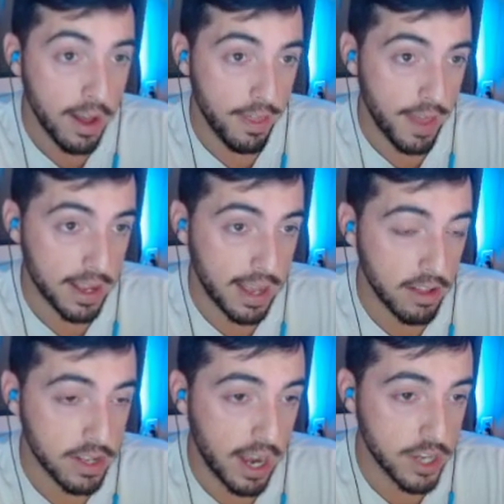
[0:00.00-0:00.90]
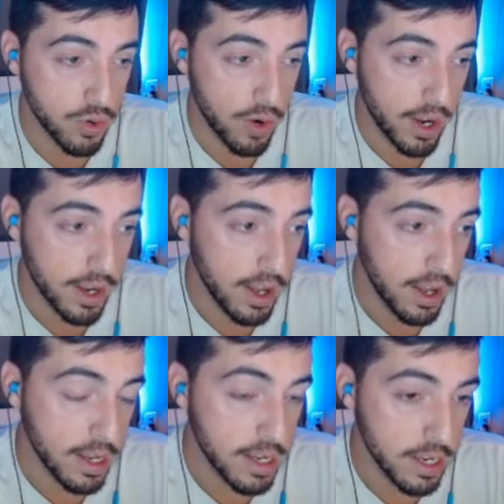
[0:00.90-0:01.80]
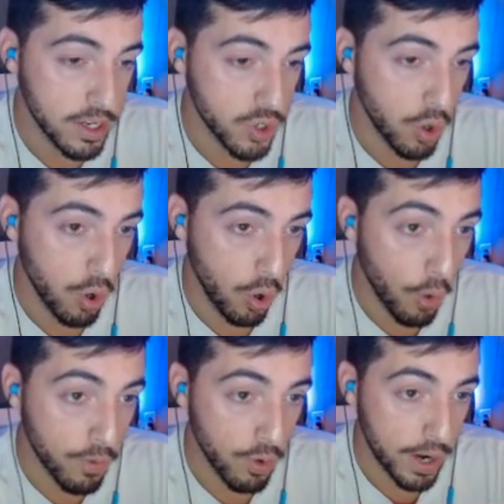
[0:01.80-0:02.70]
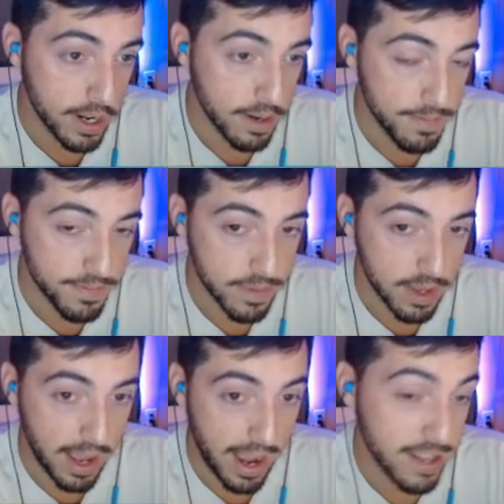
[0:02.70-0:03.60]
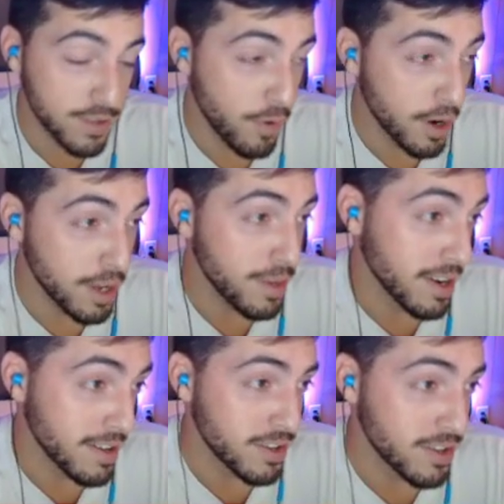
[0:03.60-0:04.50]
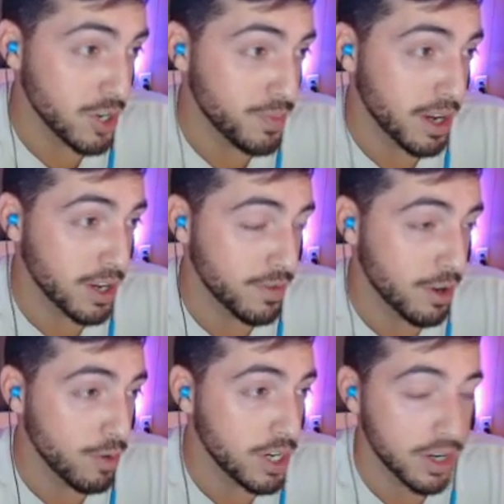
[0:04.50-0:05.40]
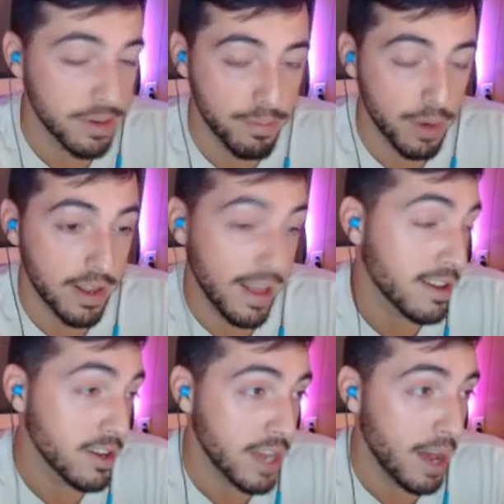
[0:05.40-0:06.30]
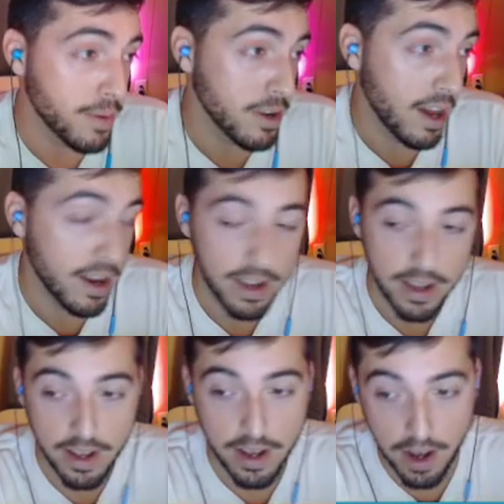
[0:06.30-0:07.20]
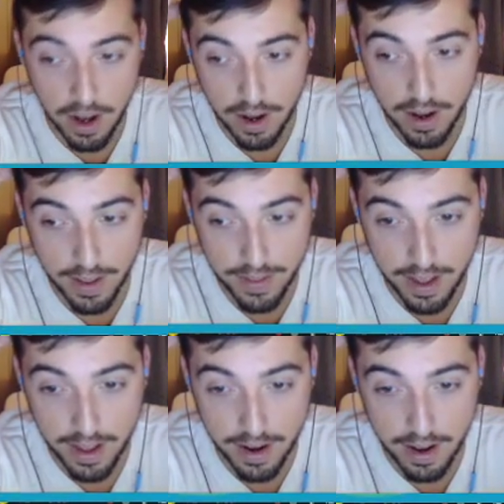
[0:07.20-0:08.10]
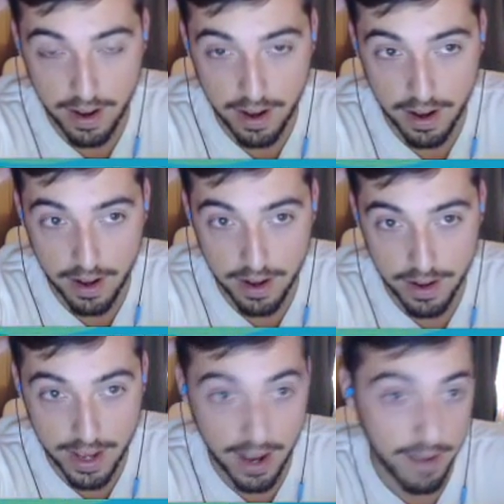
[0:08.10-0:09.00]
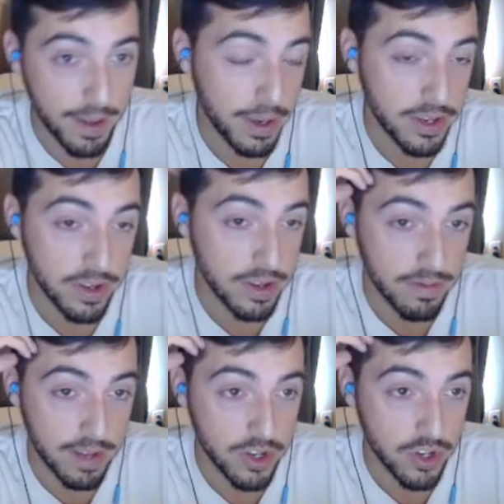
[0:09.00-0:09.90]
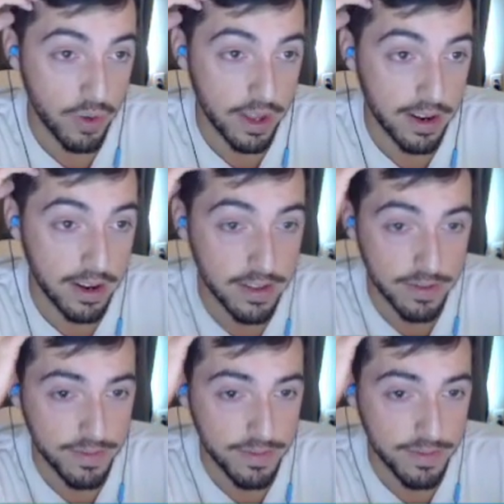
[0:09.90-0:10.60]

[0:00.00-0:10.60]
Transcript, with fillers: that Galatasaray is overrated, and it's funny because it's just because of their region, but that does happen a lot. Uh, and then uh, yeah, that basically that's just the way that it is.